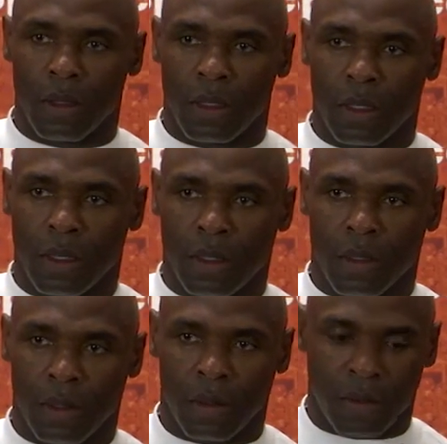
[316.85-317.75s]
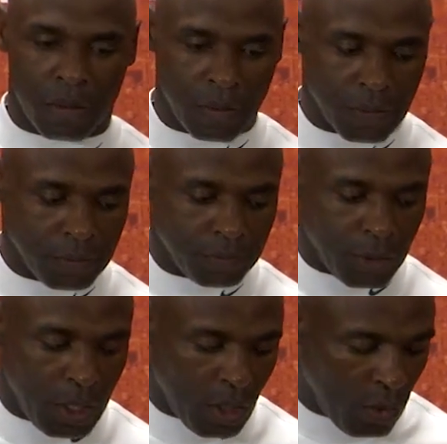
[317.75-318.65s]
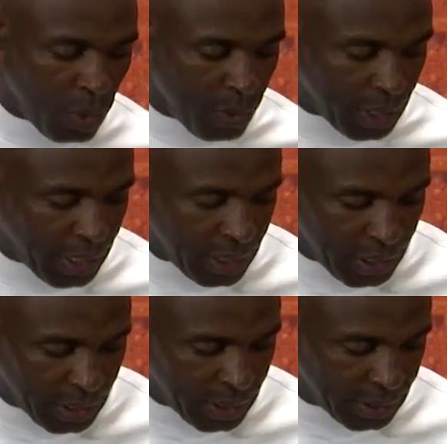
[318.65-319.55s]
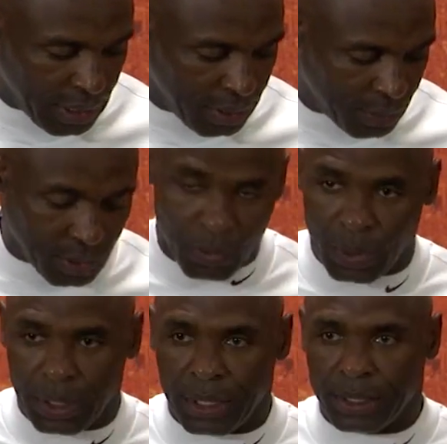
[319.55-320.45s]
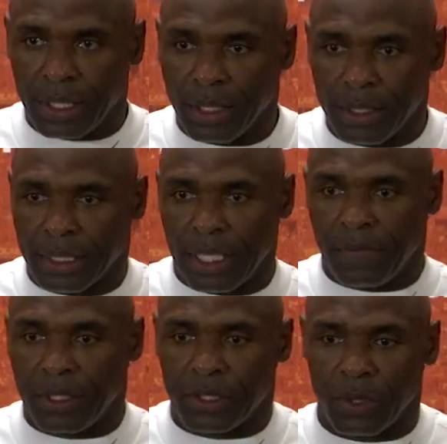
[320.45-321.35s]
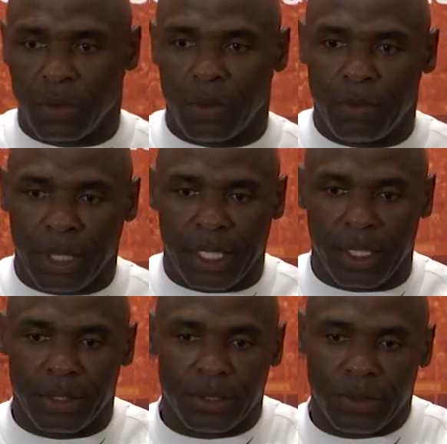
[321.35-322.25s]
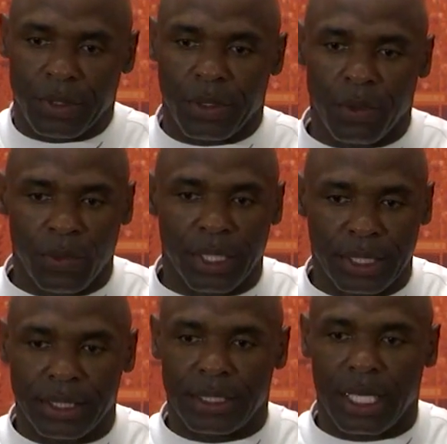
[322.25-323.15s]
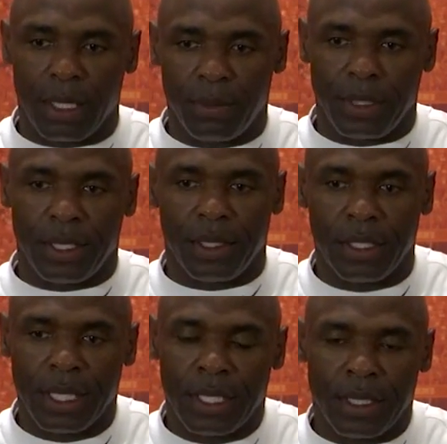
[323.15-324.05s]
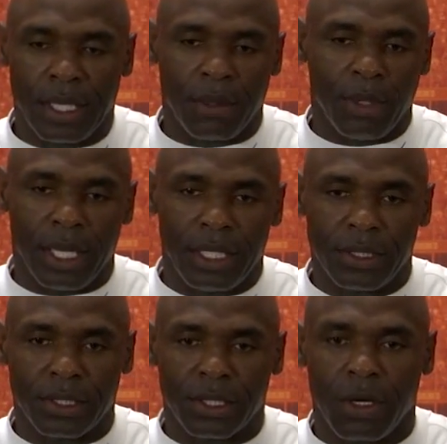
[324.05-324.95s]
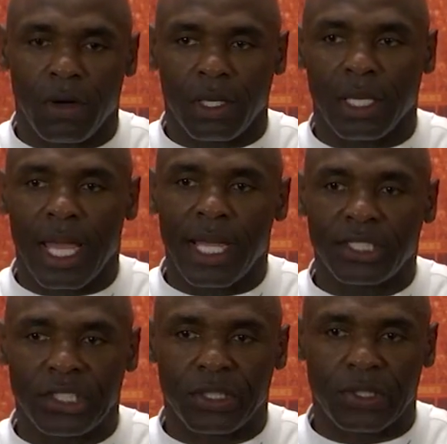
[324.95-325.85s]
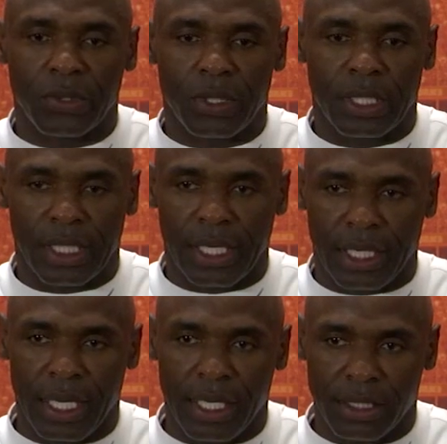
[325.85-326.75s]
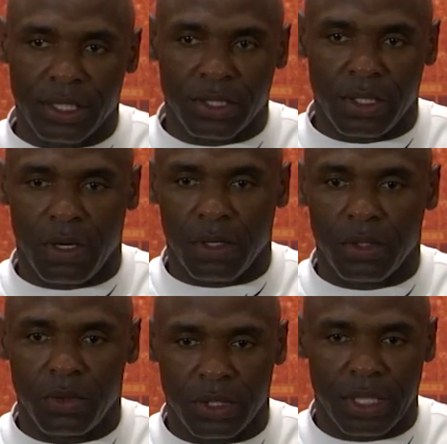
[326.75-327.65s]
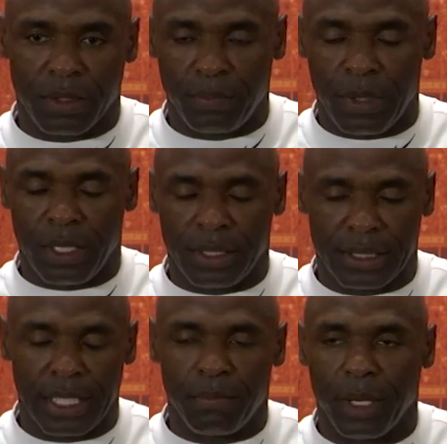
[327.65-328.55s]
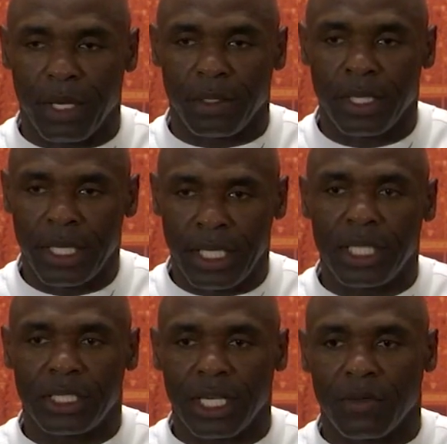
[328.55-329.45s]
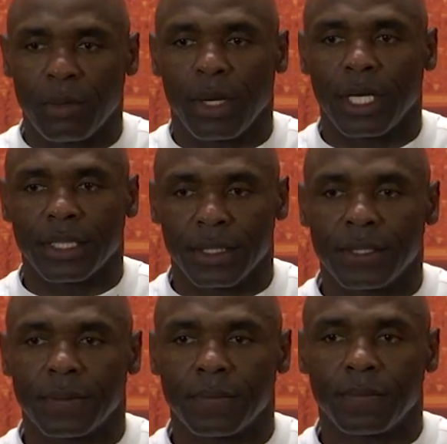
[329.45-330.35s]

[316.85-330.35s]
What you seen there? Well, Mykkele uh, Thompson was, is the other safety, so Mykkele is doing a, a really good job. And uh, think about it, he's a starter last year, so you're looking at a guy that's a starter who's uh, is getting better each and every practice.